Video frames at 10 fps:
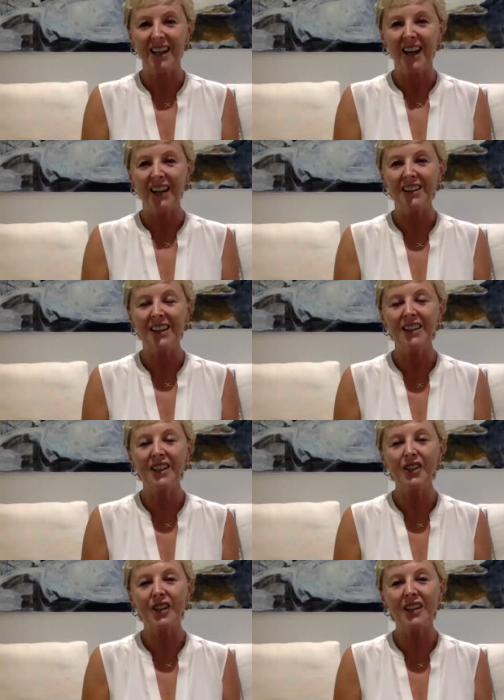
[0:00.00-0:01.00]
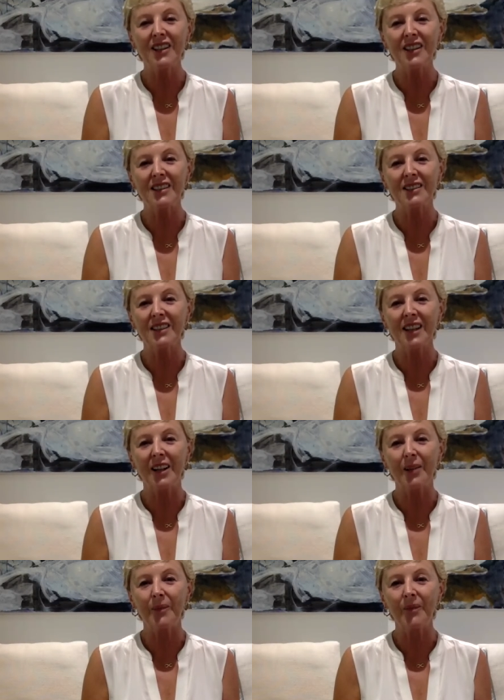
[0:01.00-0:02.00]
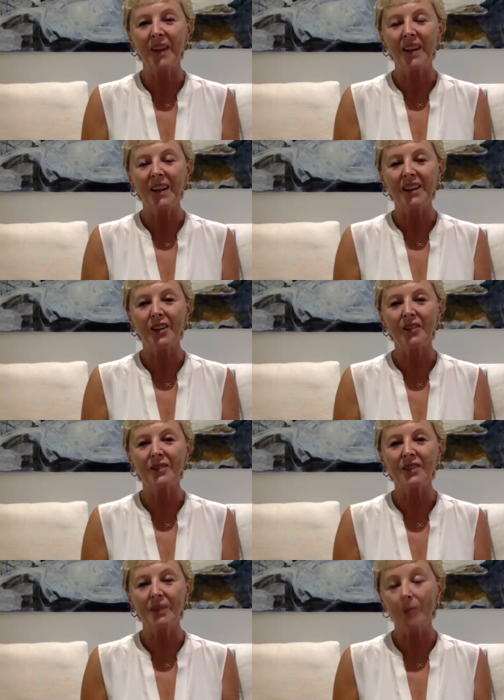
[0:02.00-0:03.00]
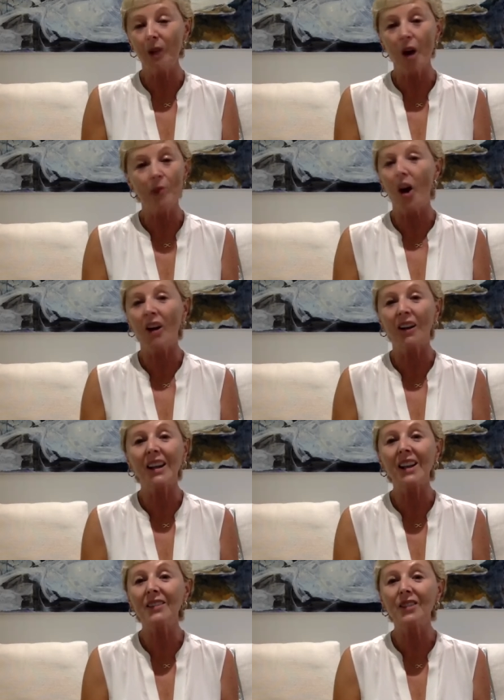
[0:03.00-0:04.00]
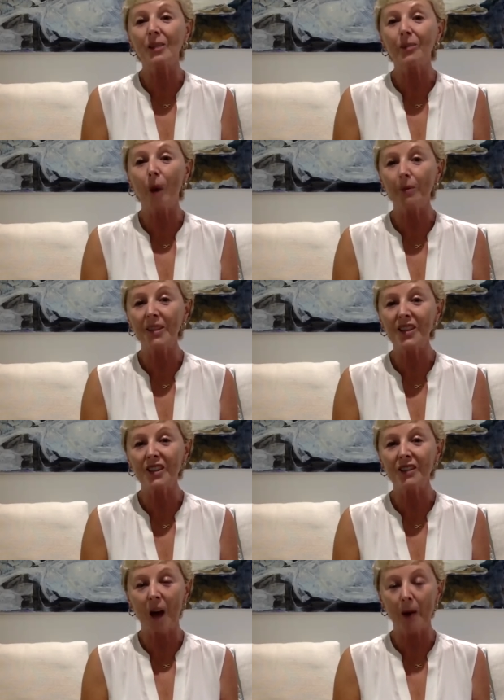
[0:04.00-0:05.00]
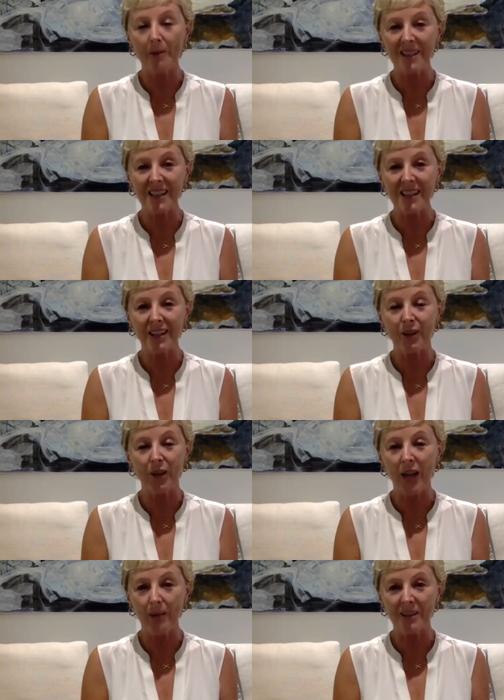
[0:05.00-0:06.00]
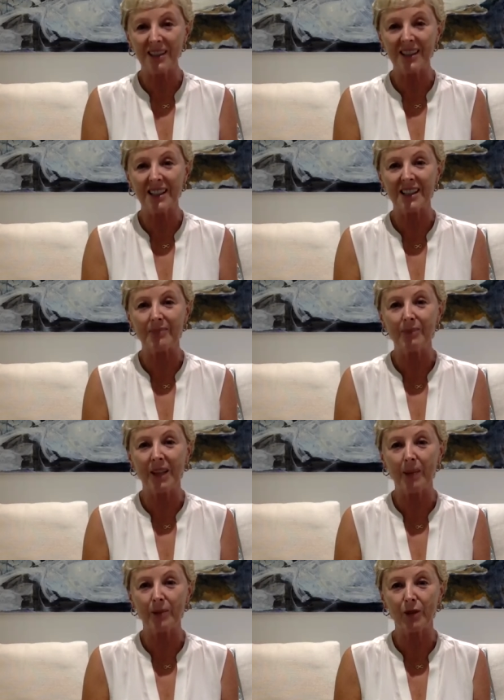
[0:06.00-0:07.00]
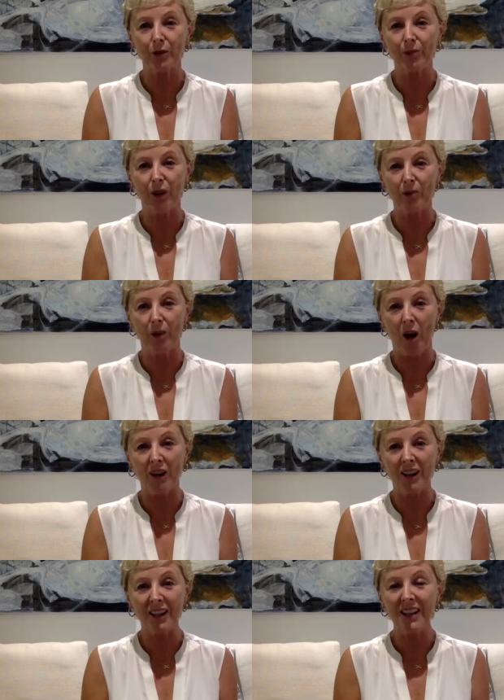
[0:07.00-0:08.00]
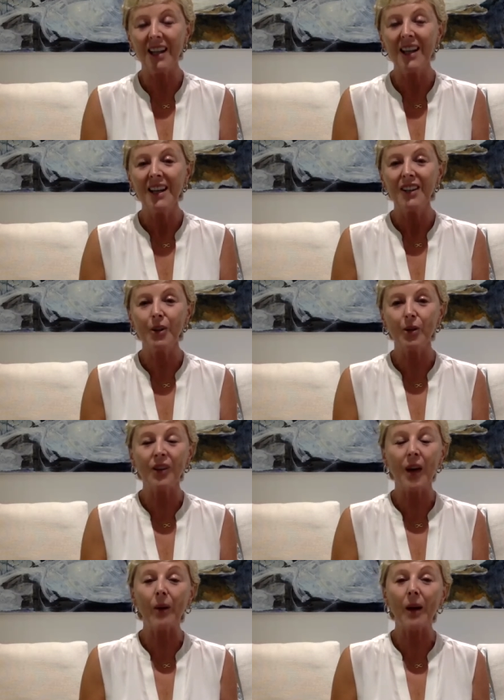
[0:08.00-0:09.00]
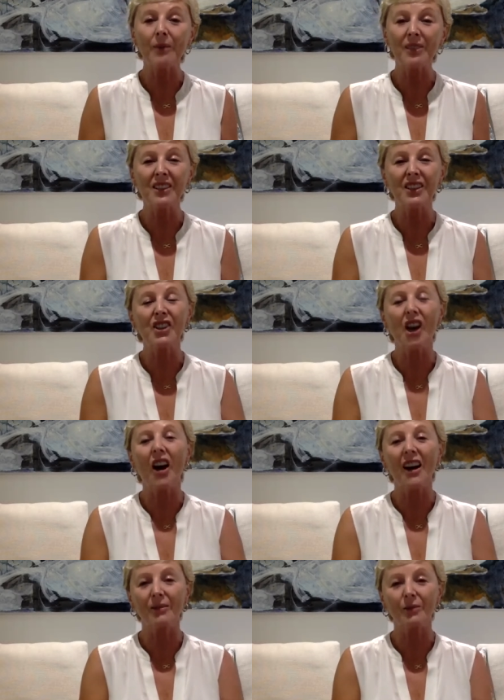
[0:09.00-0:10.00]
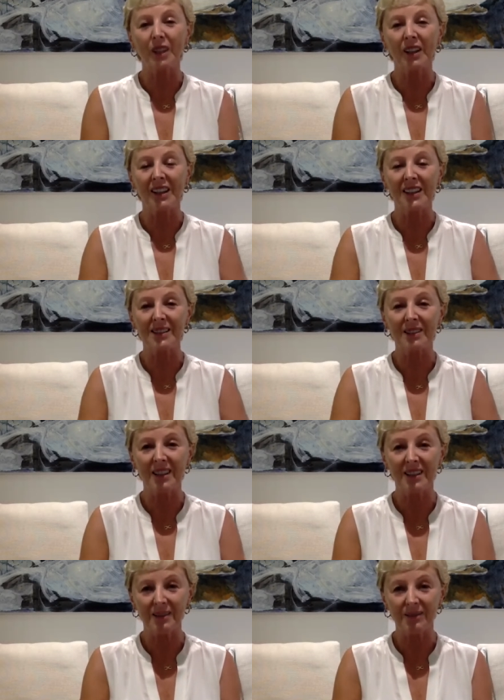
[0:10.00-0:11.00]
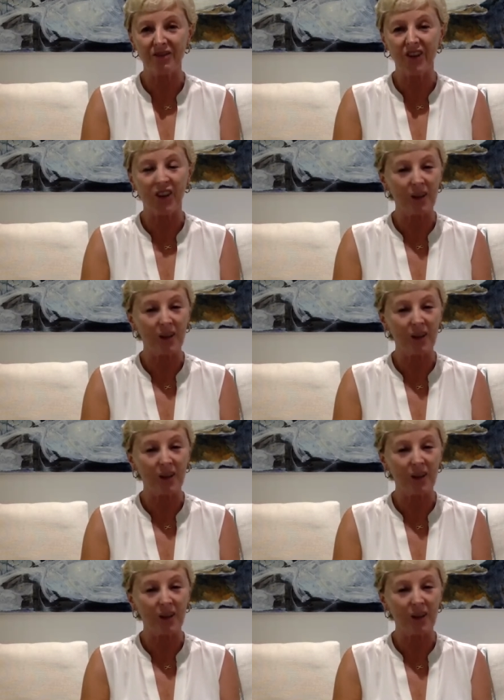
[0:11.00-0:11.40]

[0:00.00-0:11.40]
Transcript: and you need to treat it, you know, a probiotic. You could pop into your pharmacy or chemist and pick up a good probiotic, do it that way. But the diet really is very